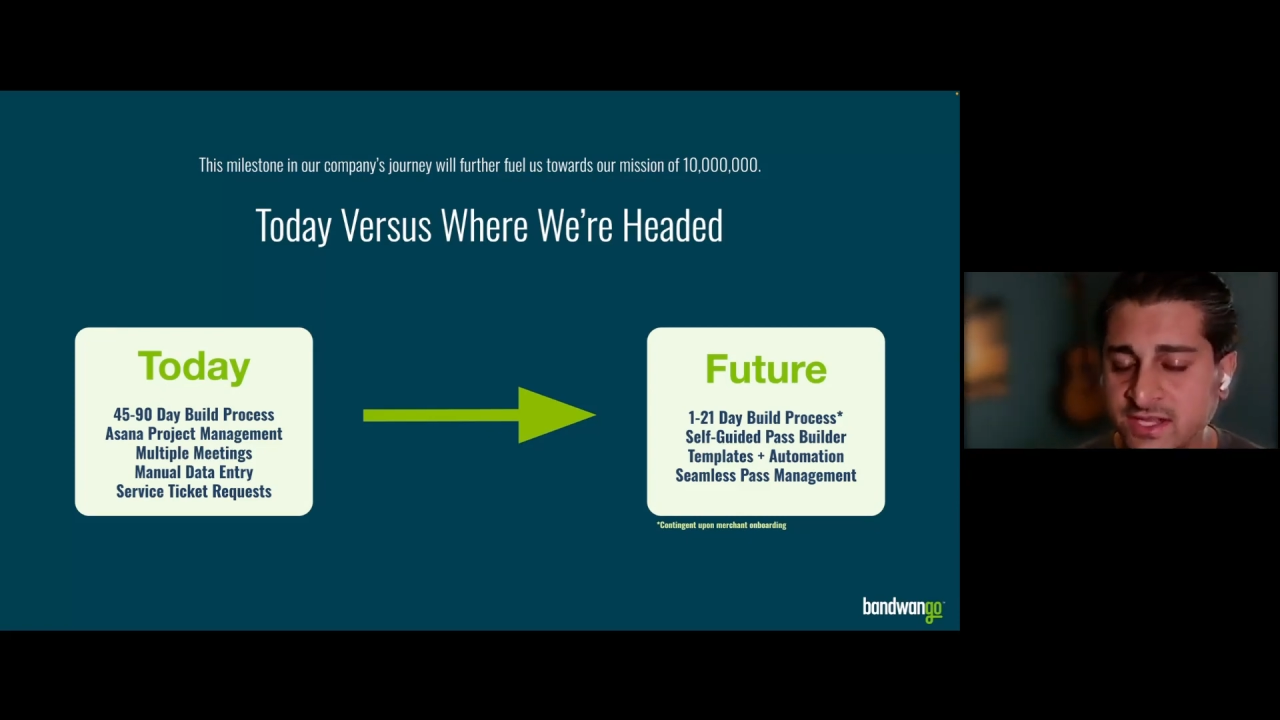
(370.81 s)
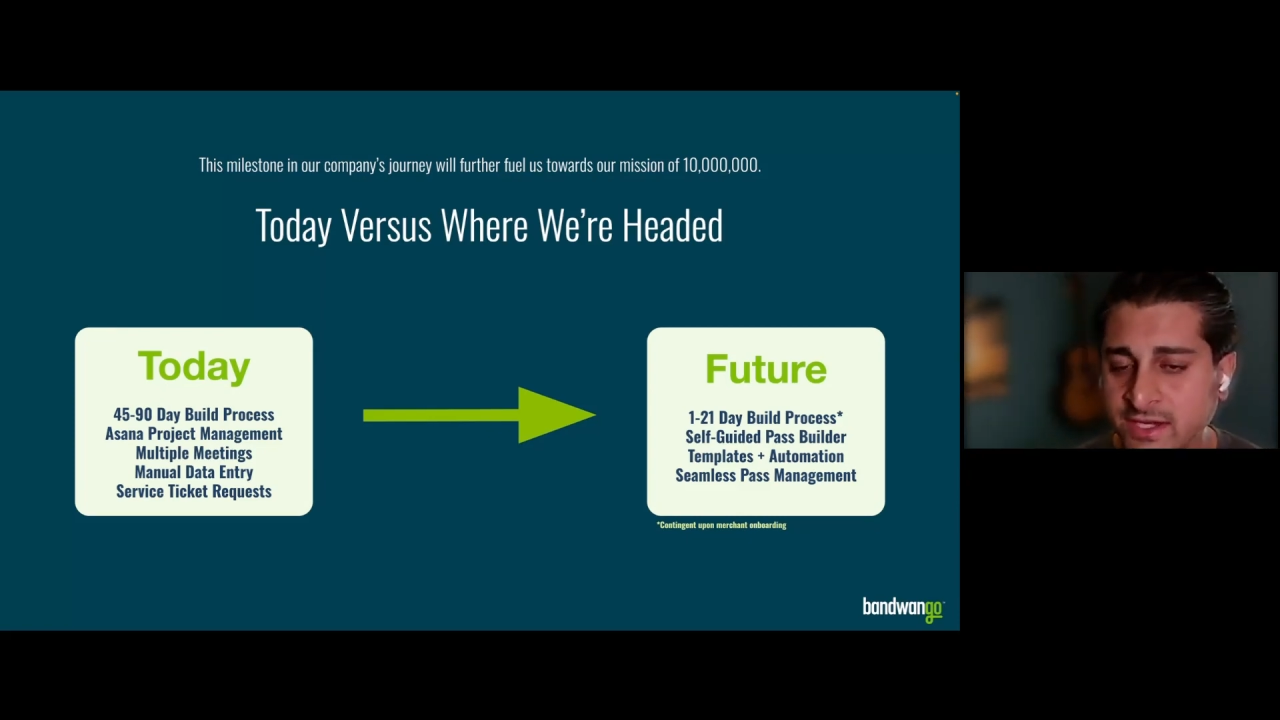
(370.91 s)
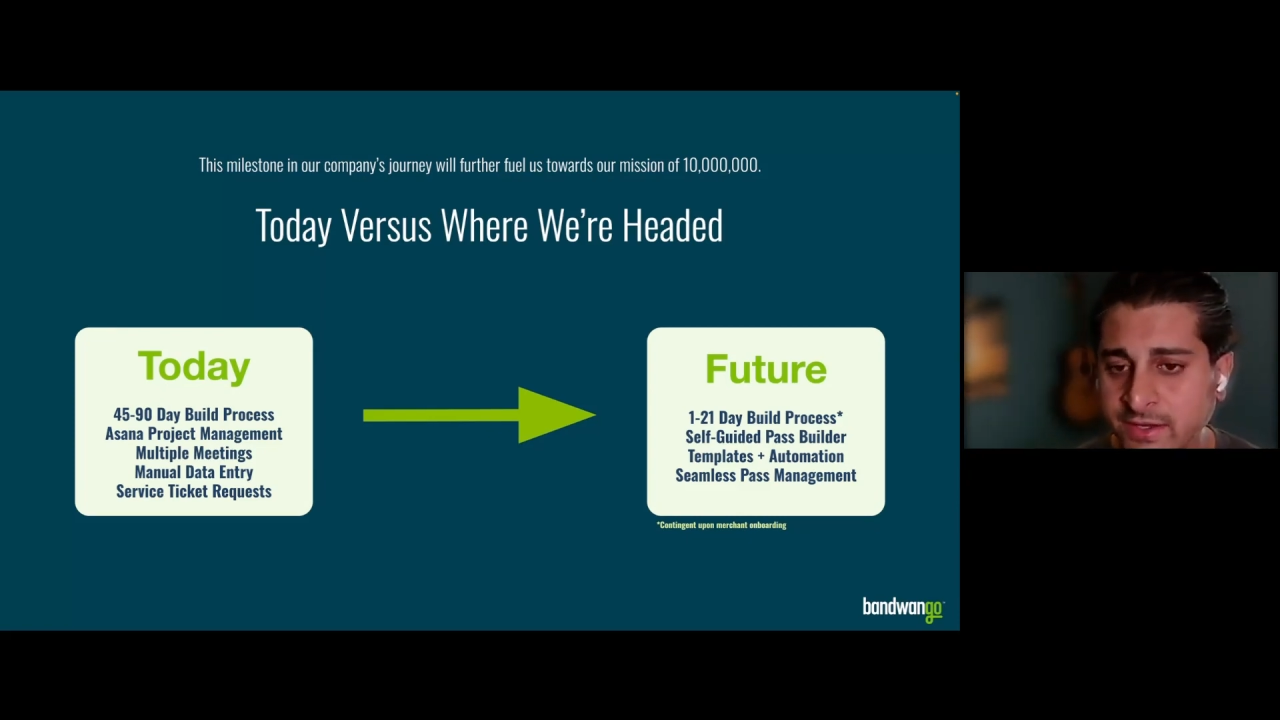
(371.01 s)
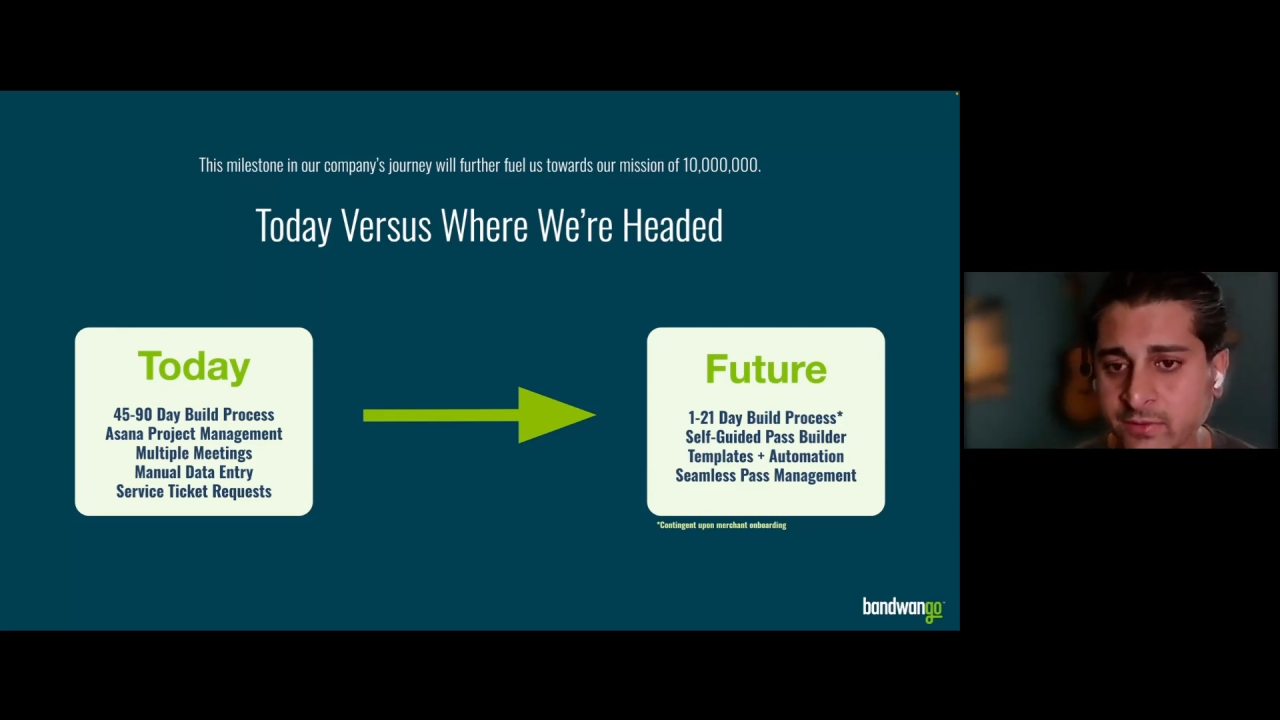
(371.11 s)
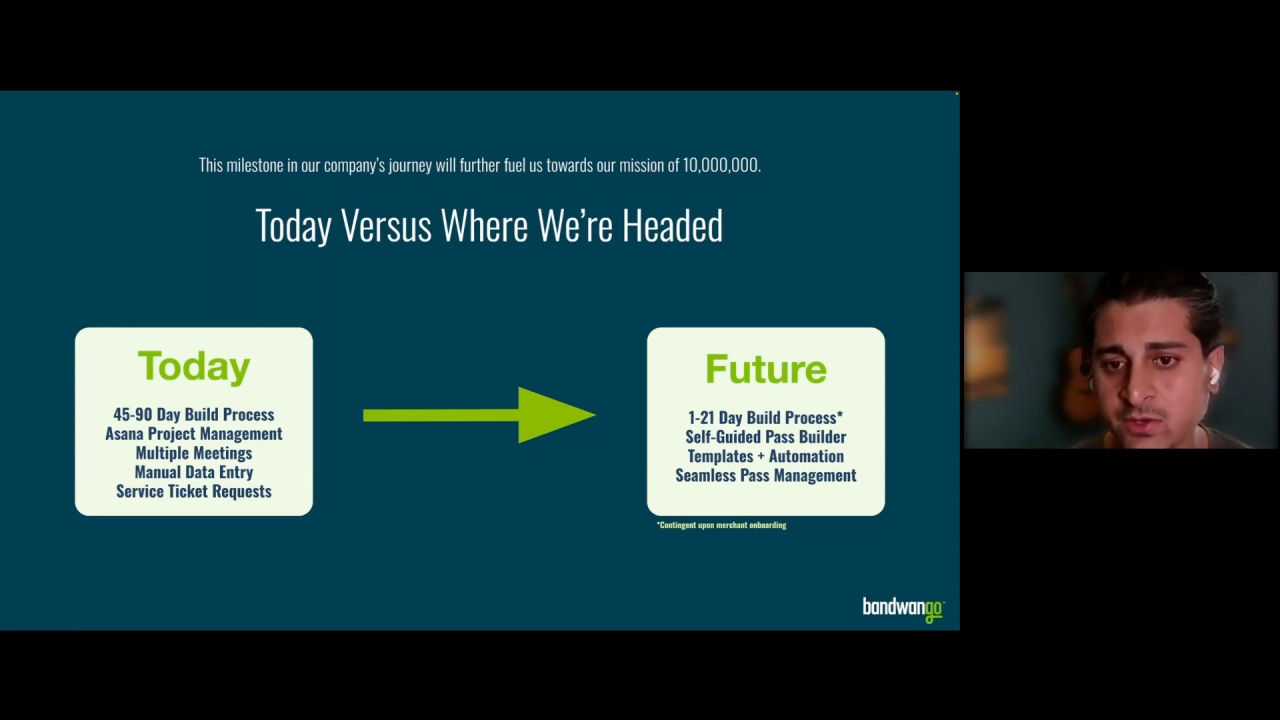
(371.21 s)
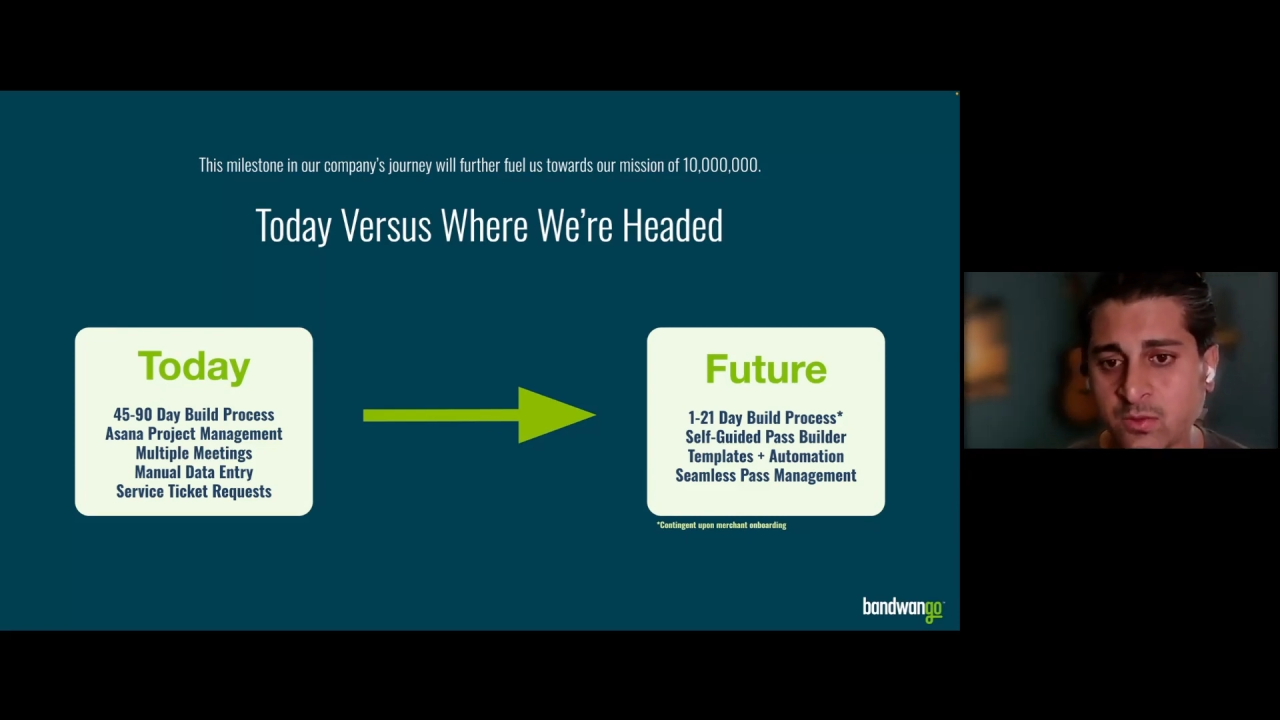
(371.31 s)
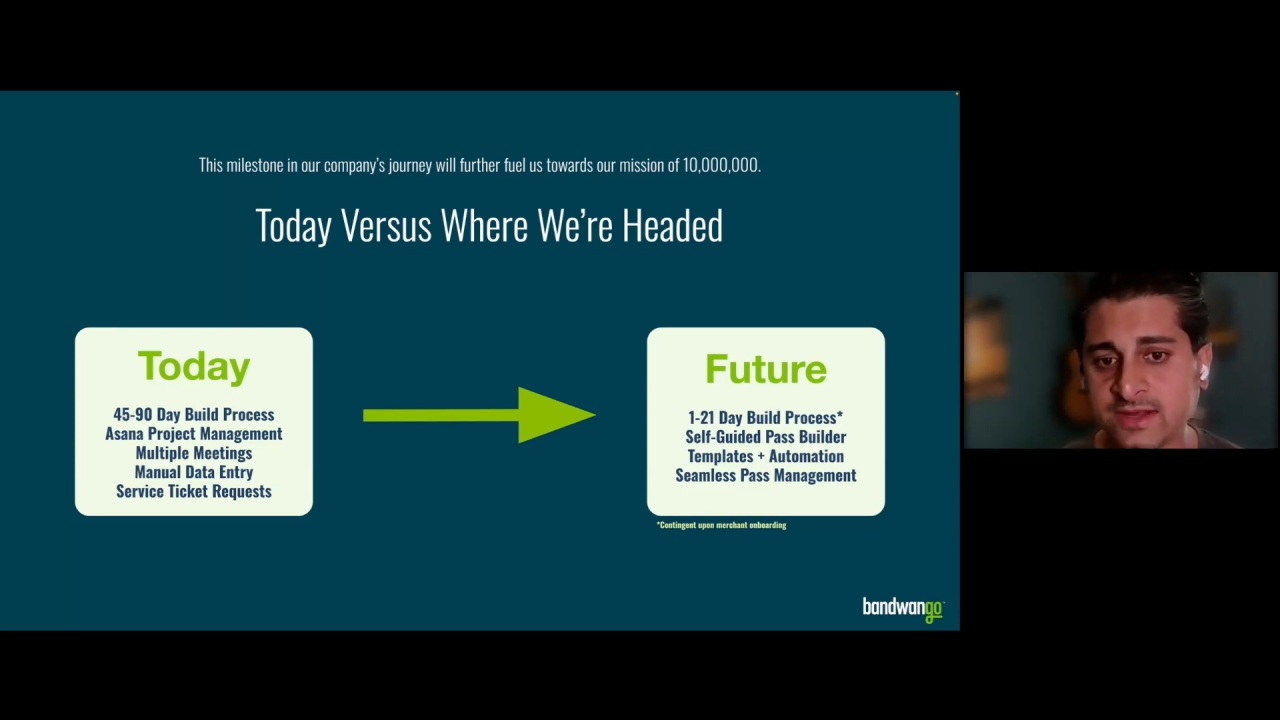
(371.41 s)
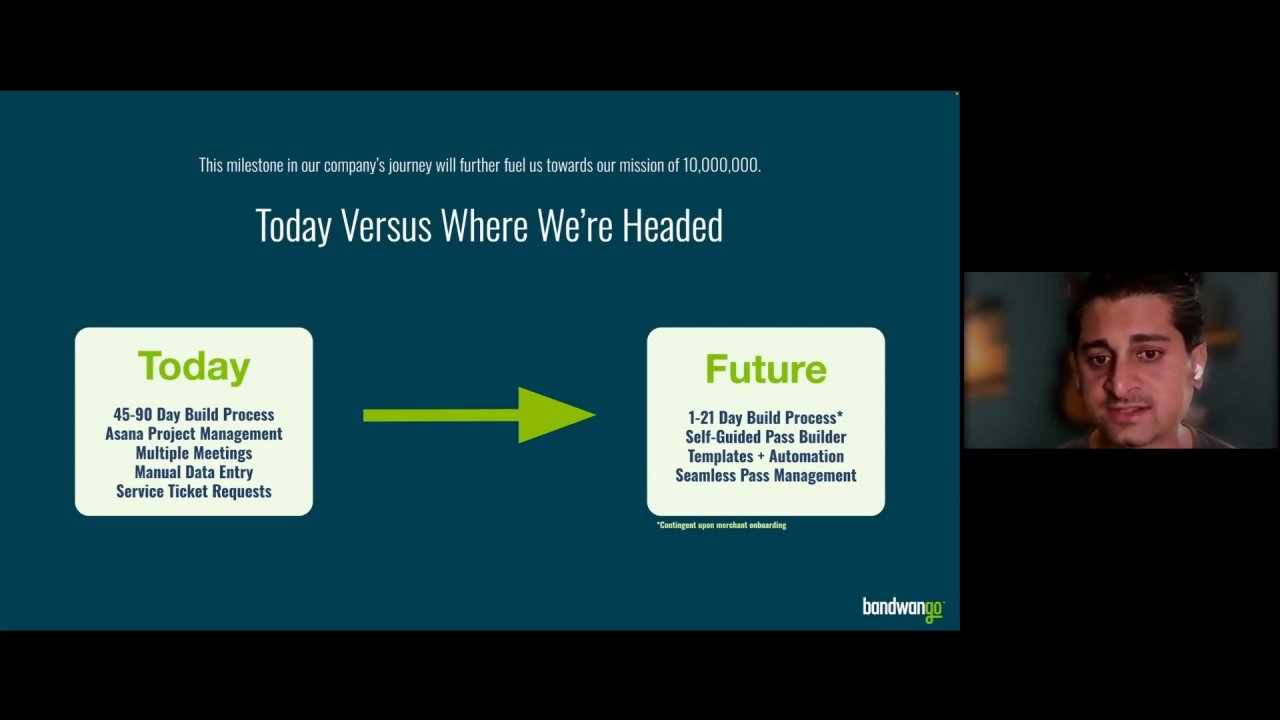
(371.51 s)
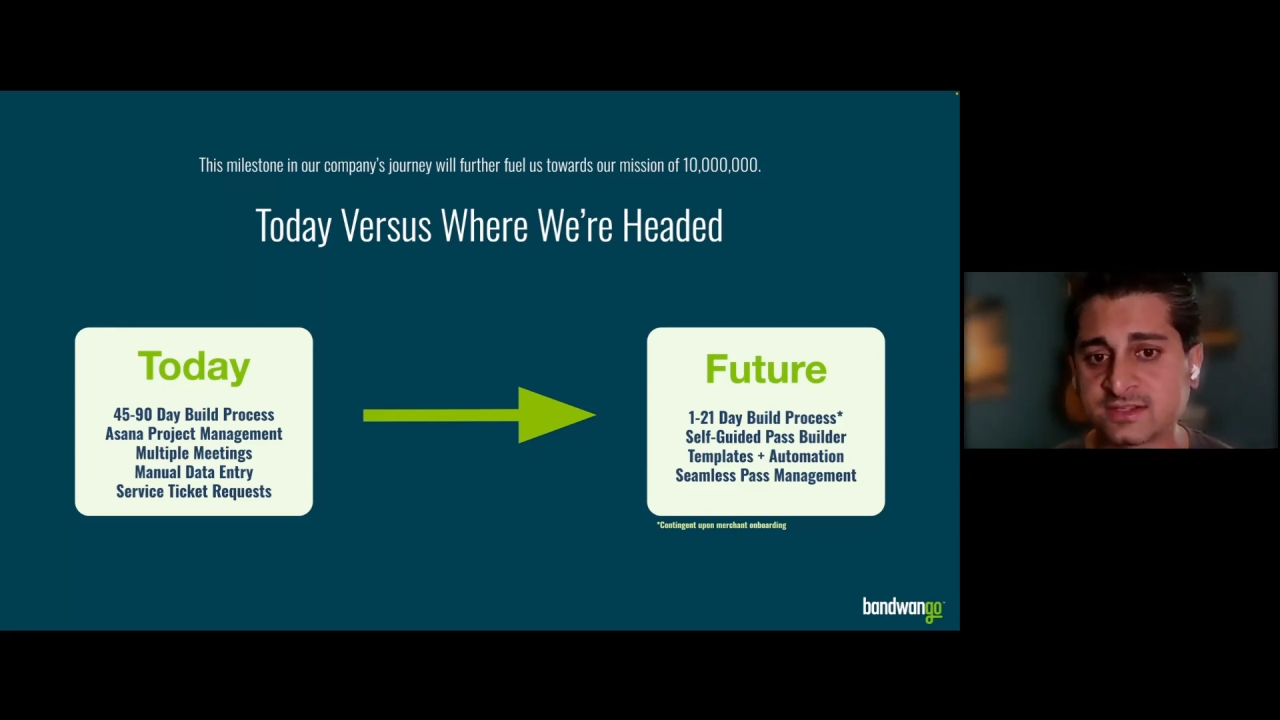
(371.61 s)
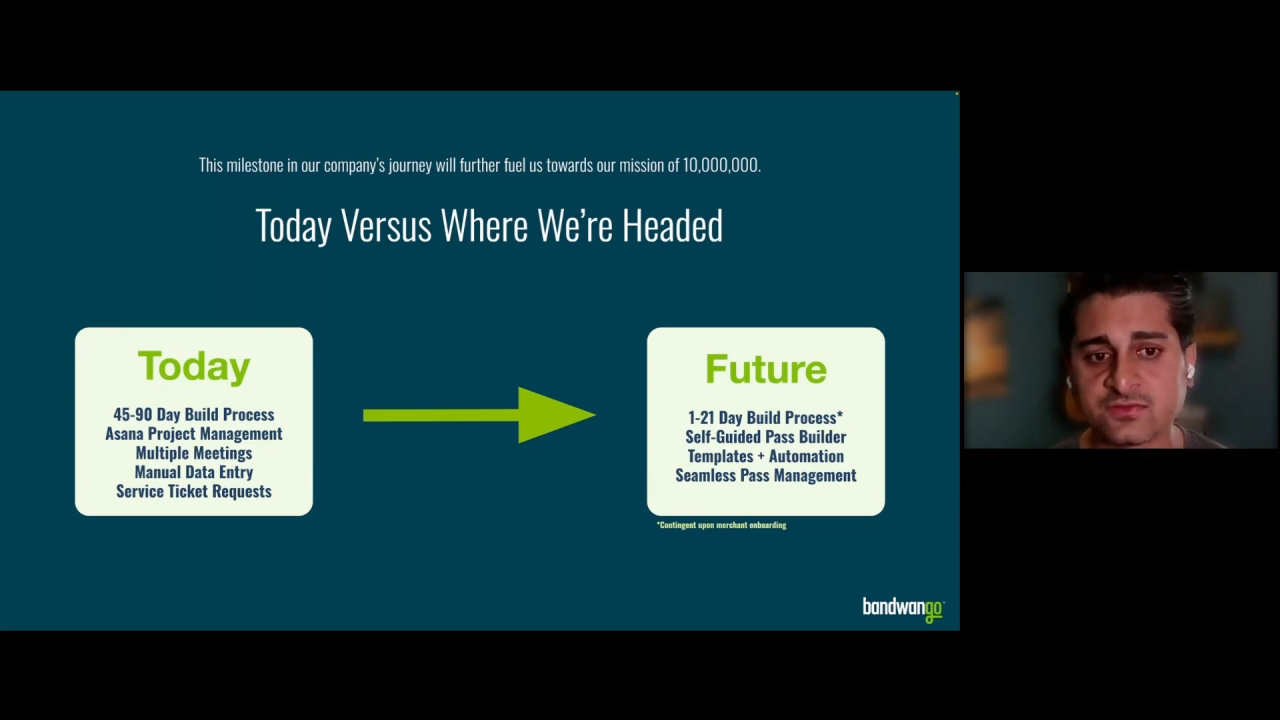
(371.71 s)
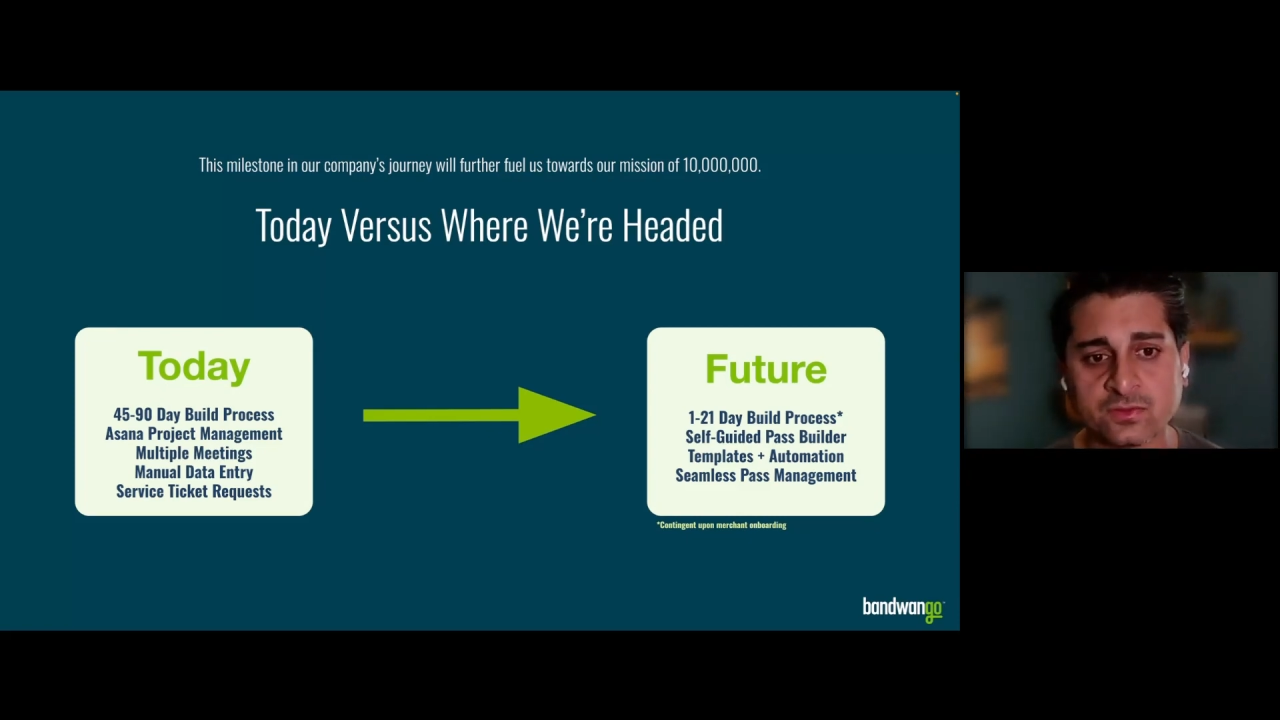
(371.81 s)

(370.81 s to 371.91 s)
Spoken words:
ticket requests